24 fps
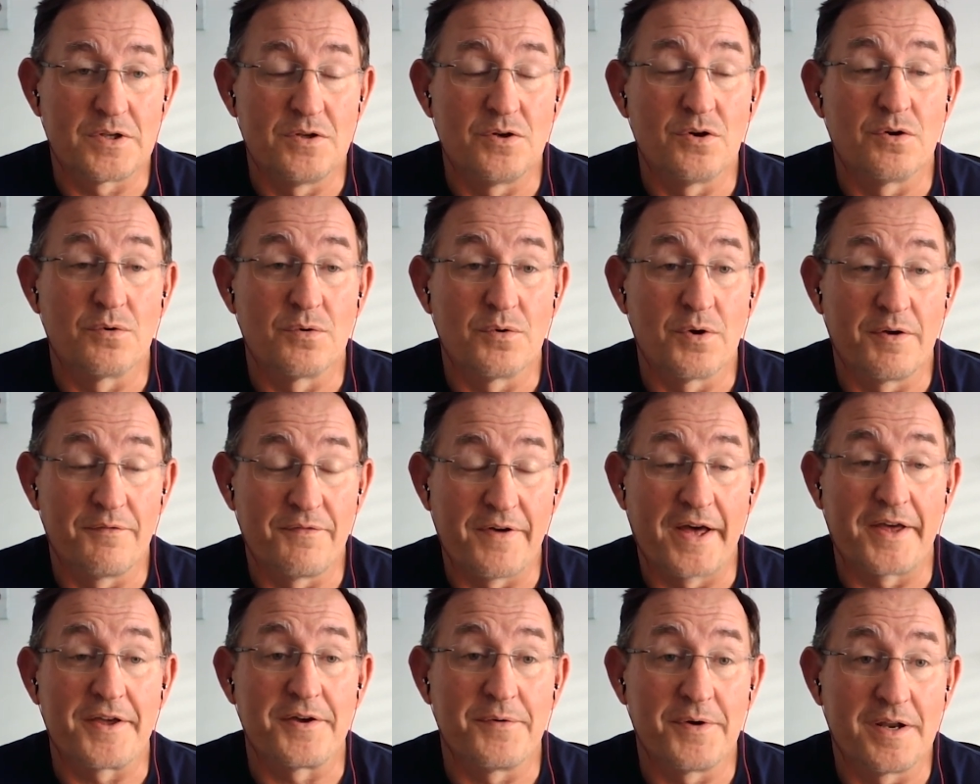
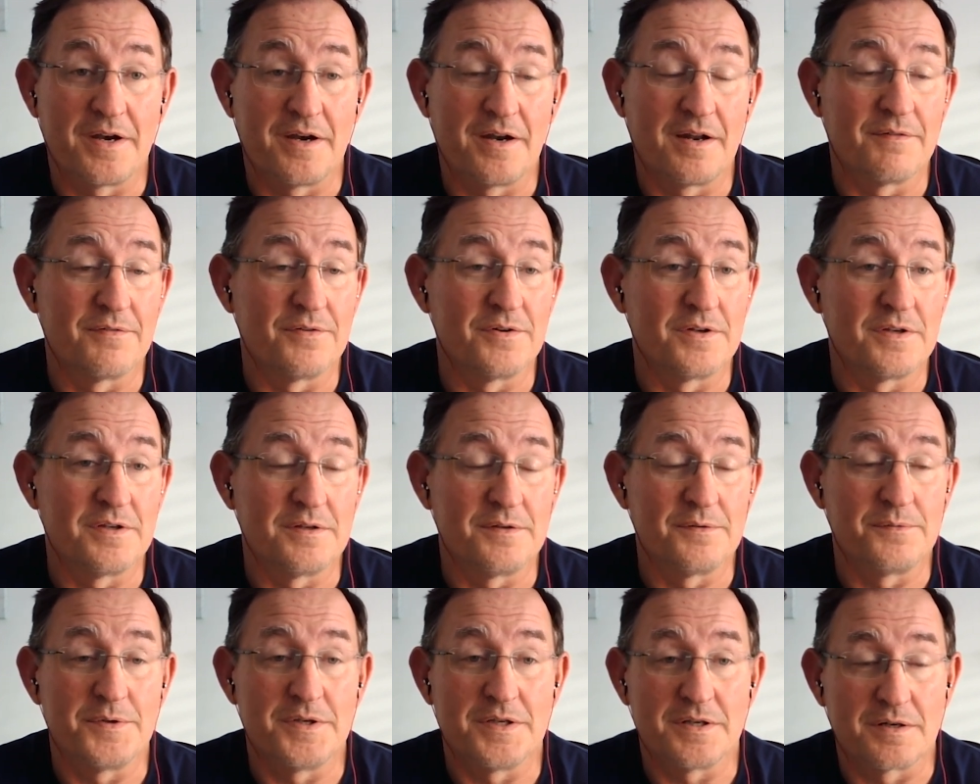evaluate it
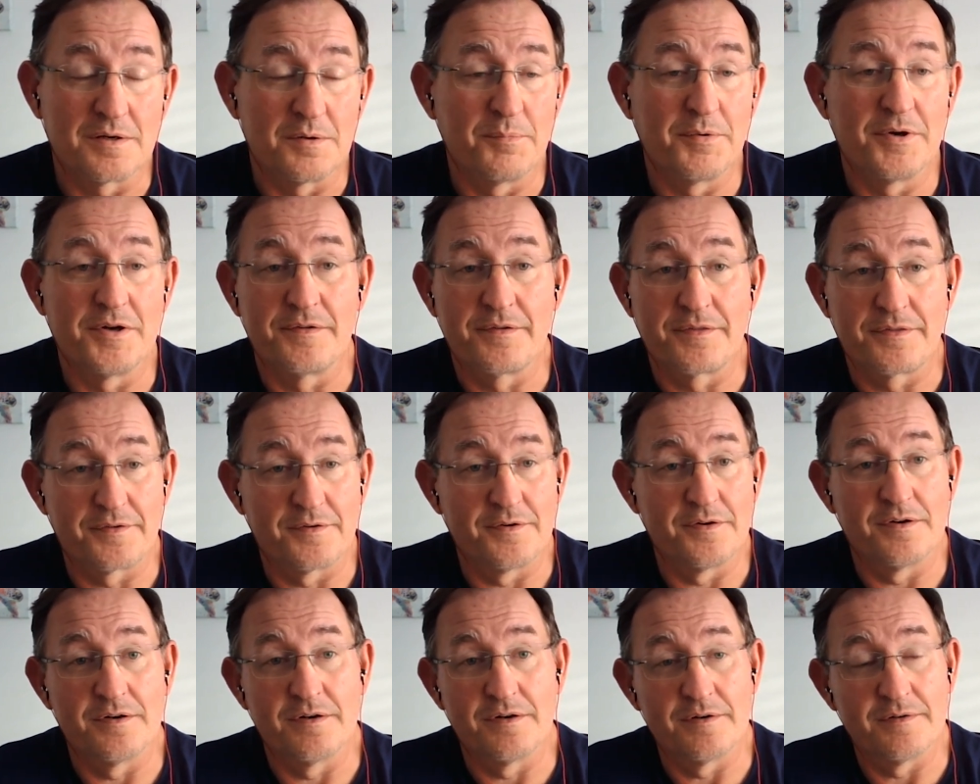every week or
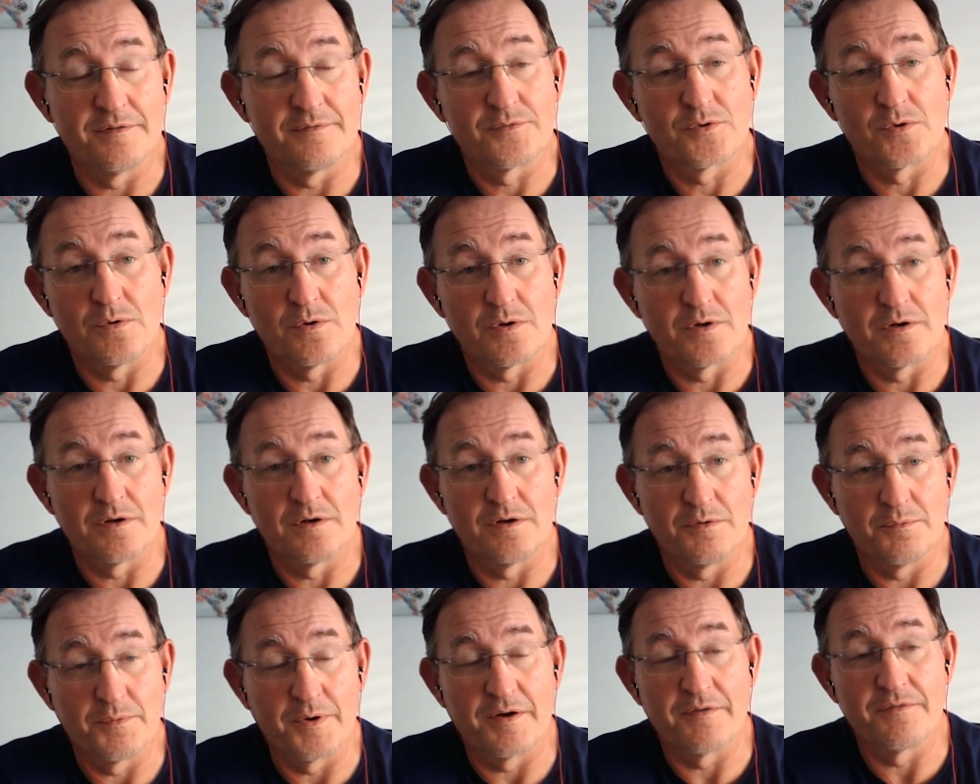month or
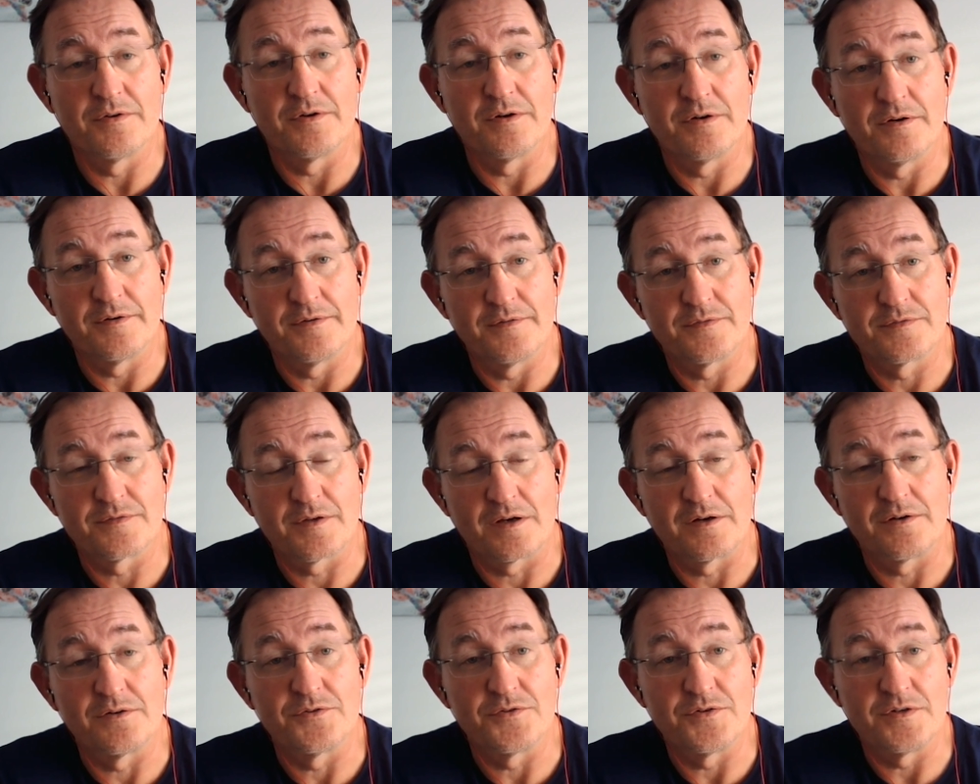quarter or whatever
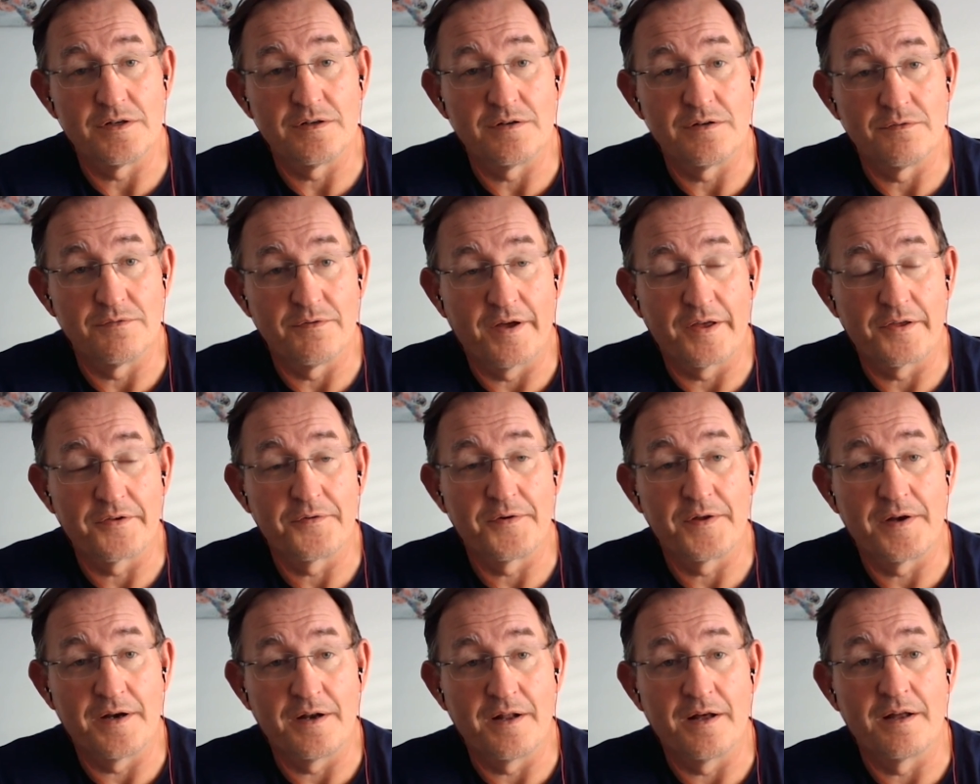cycle you need to
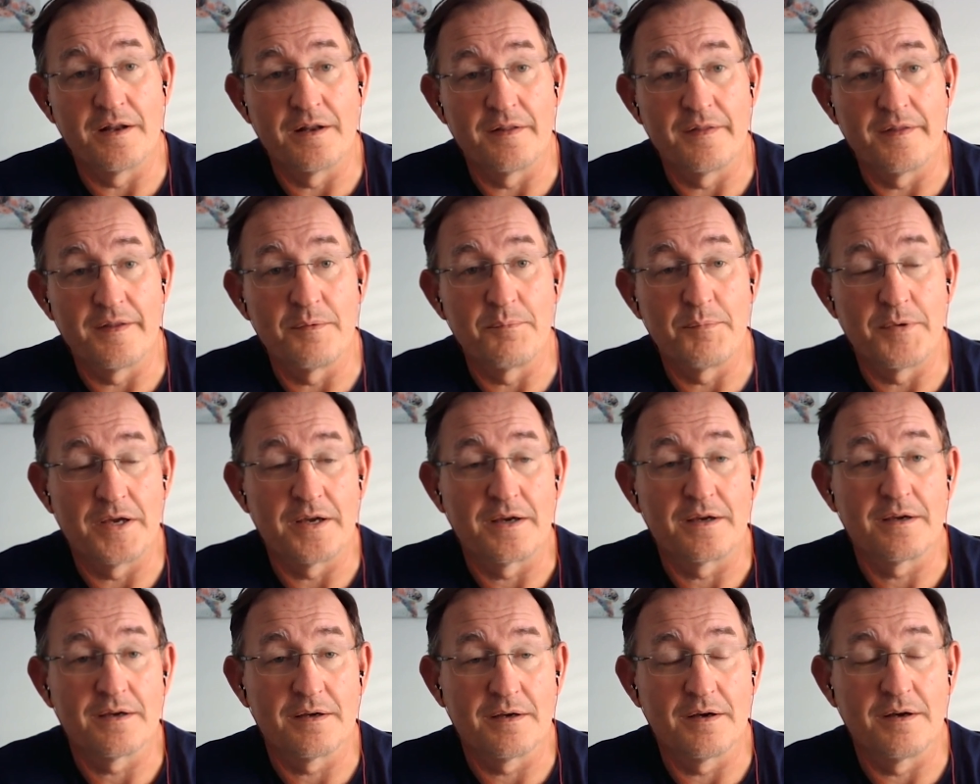evaluate on, and then
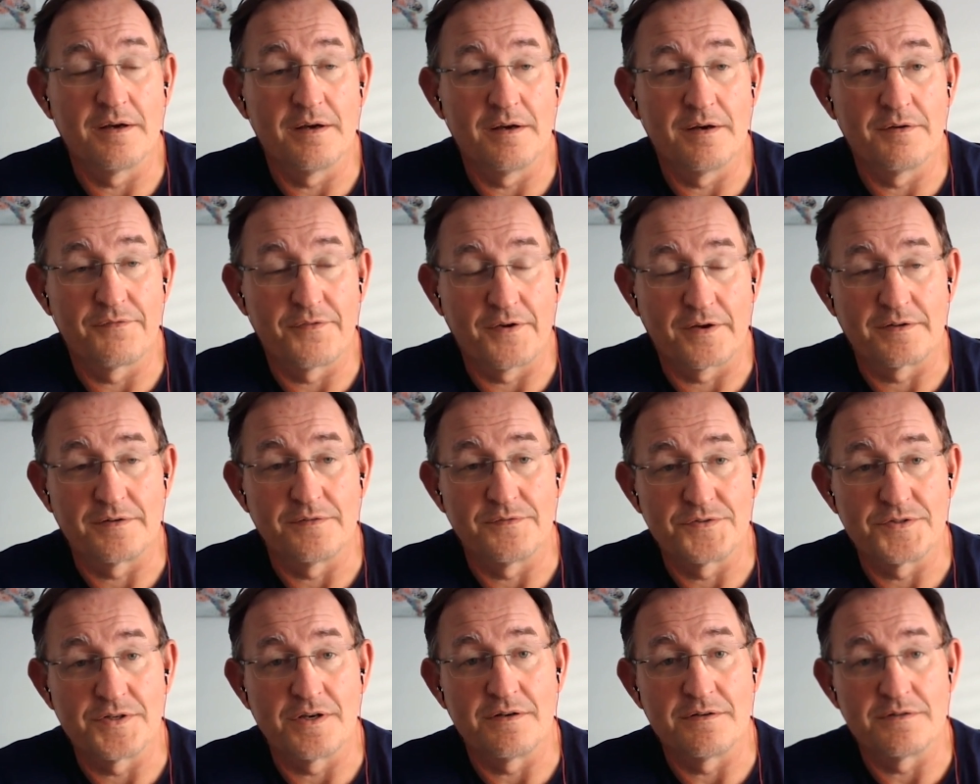make
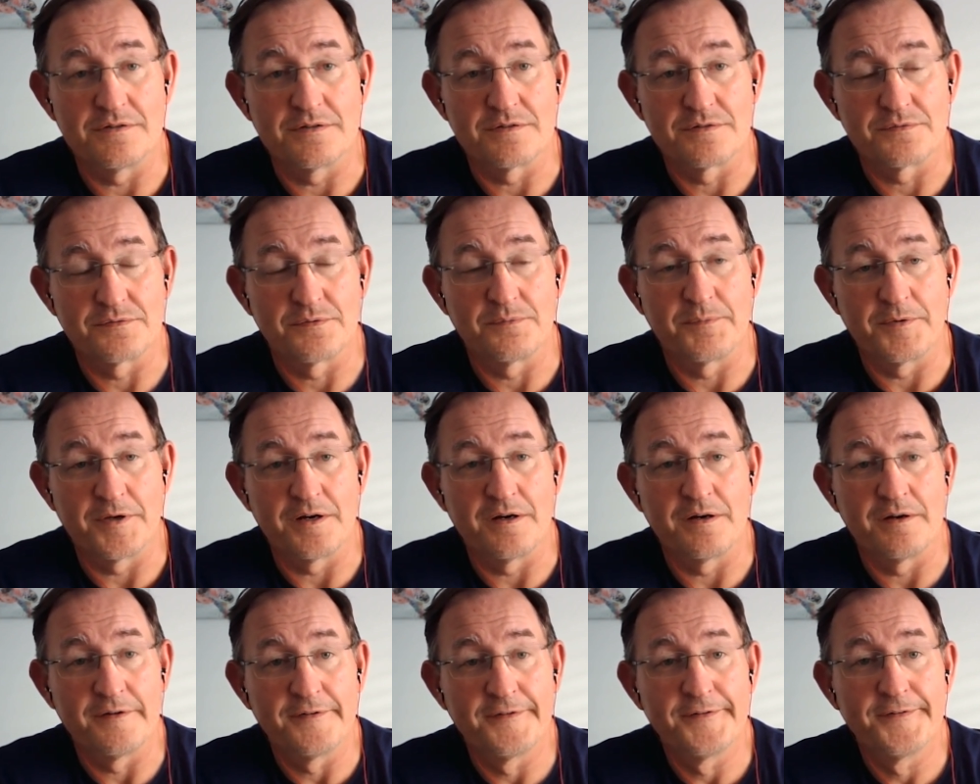effective changes from
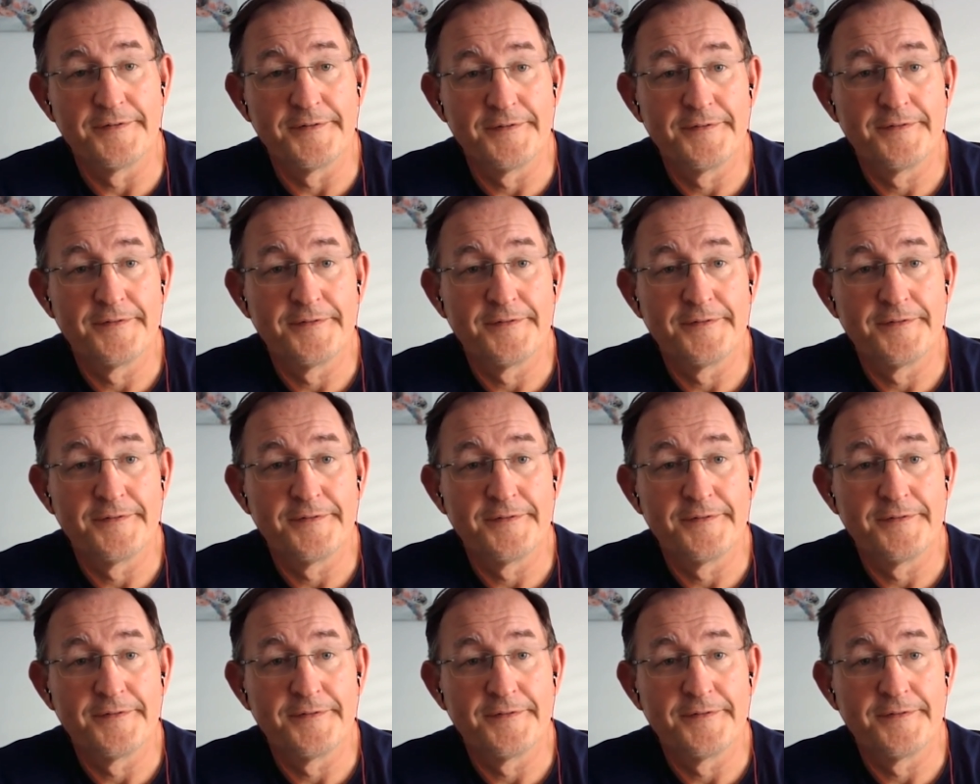there